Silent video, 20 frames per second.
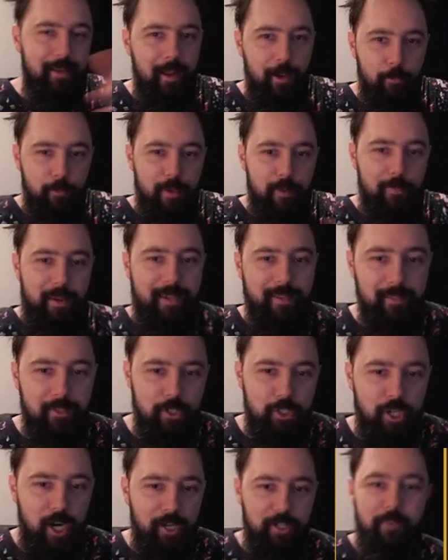now we're back in the
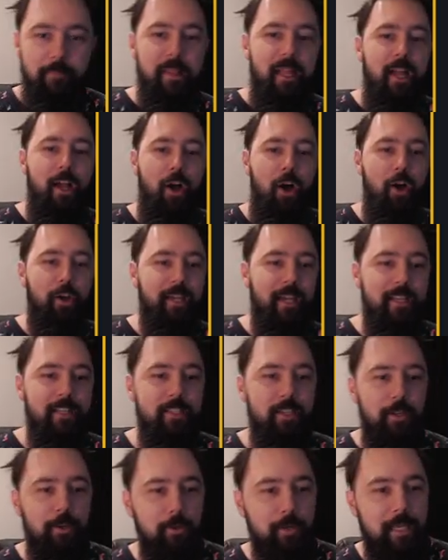chart okay
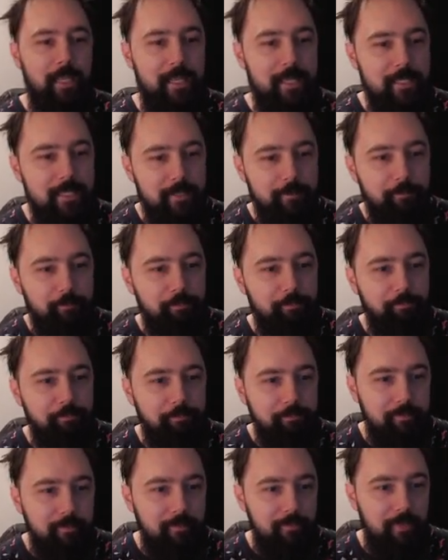so look at this
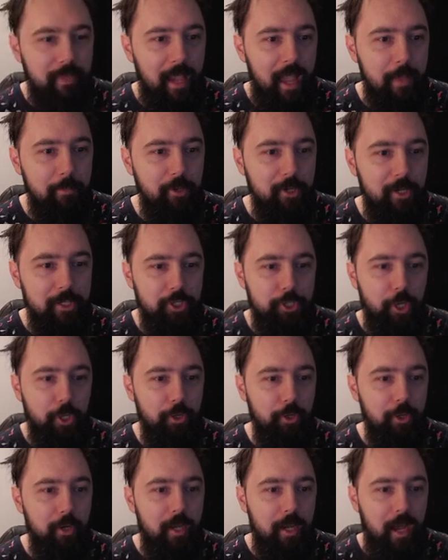i'm gonna show
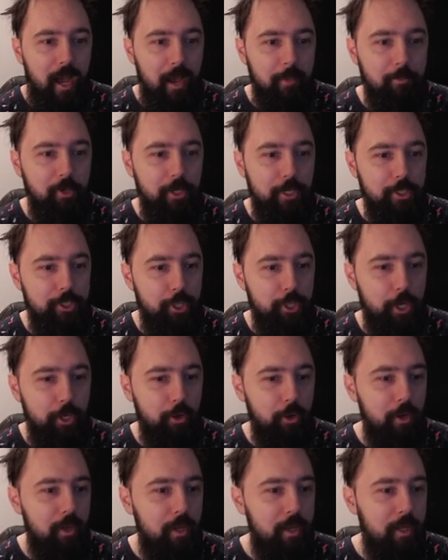you i'm gonna show you
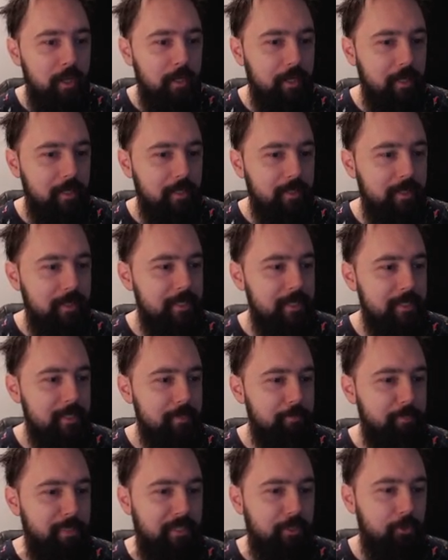this is
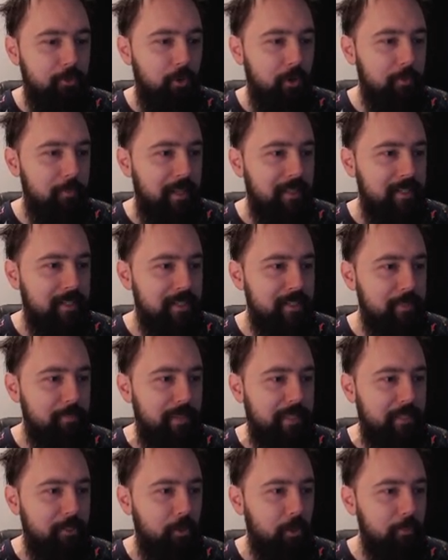bitcoin man this
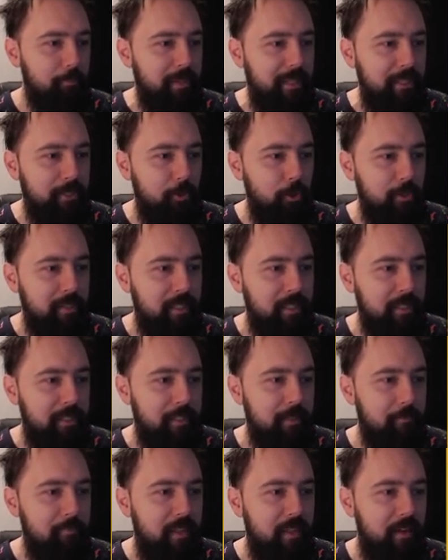bitcoin bitcoin did
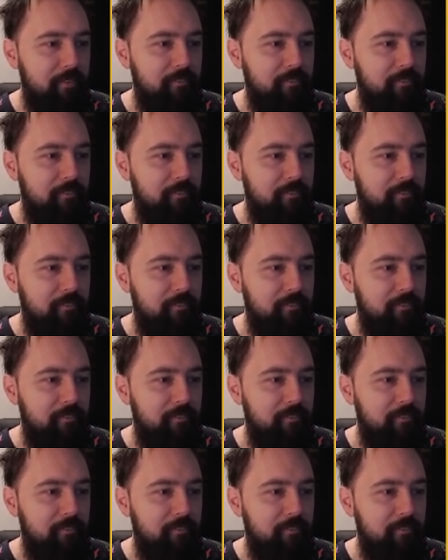uh,